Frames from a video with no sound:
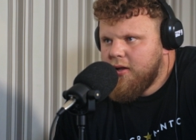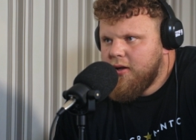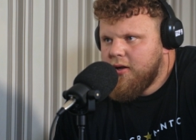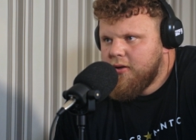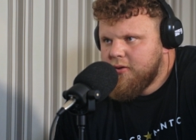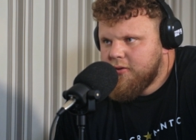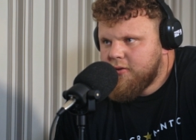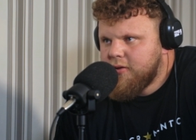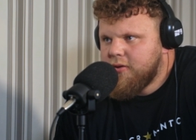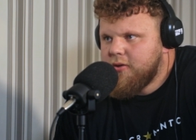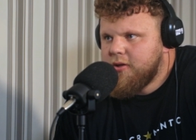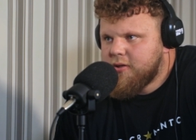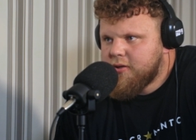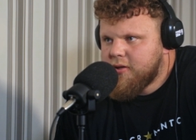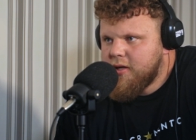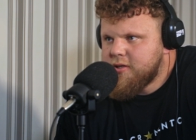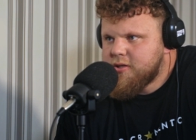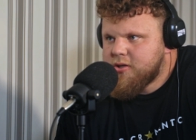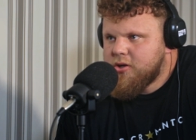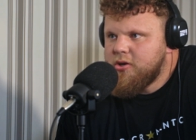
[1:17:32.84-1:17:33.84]
You know? So
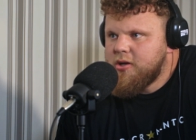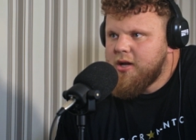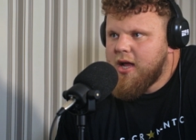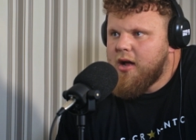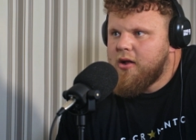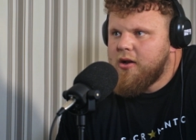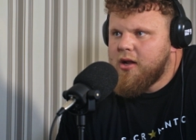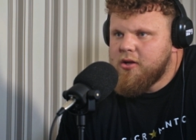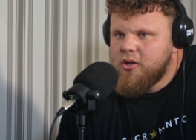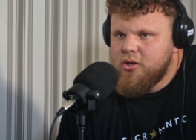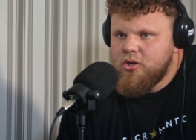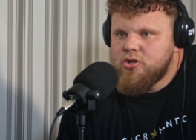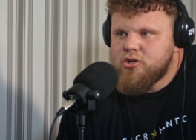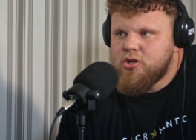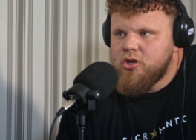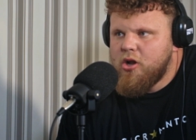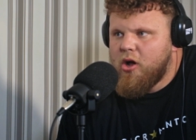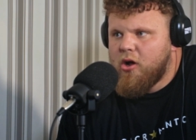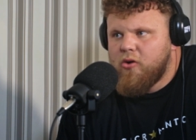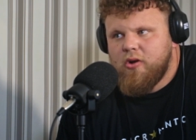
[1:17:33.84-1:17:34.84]
it's good now. Like you used
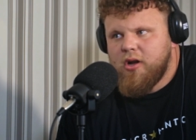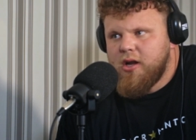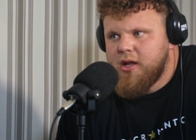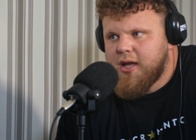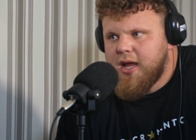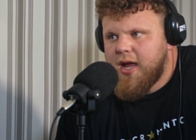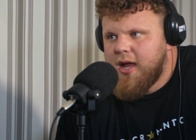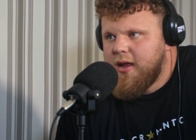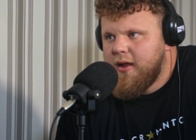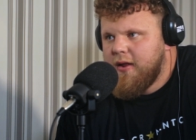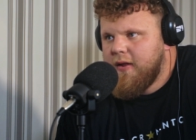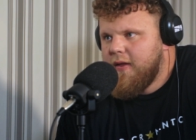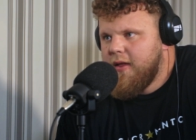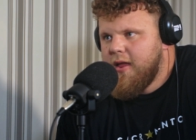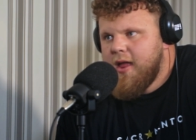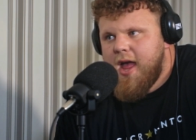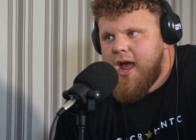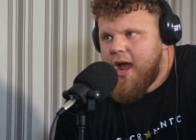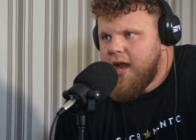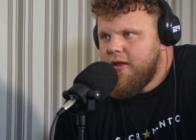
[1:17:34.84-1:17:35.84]
to not really get
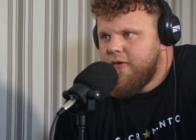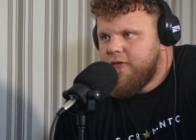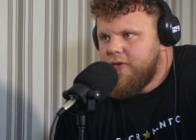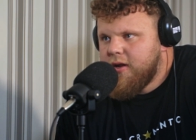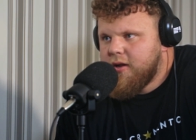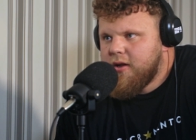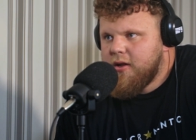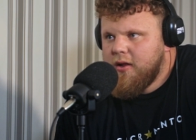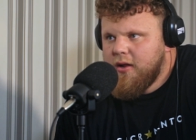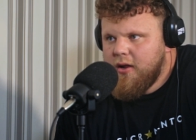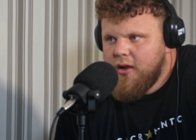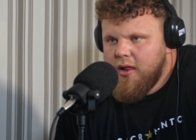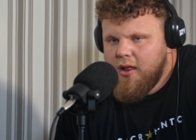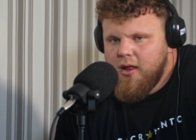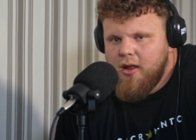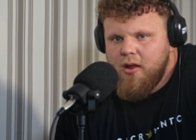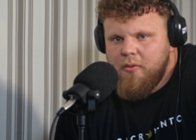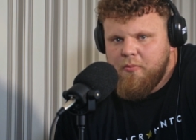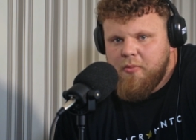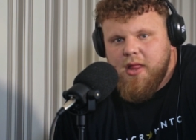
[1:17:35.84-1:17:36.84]
anything,
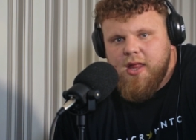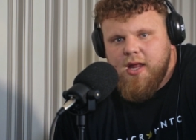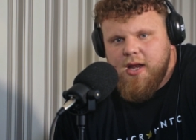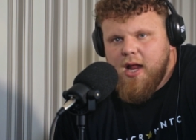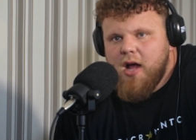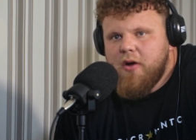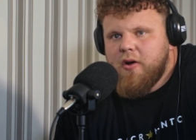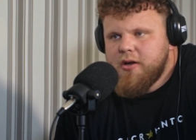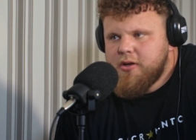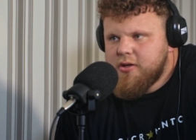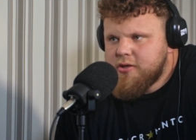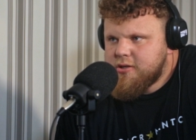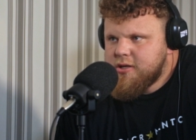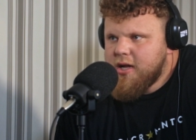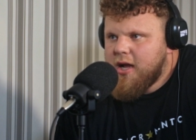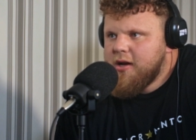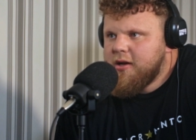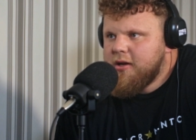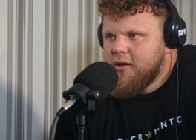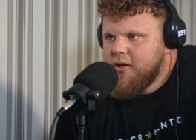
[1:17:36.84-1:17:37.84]
but they now
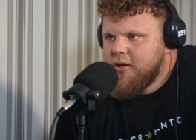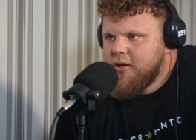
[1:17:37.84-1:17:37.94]
understand.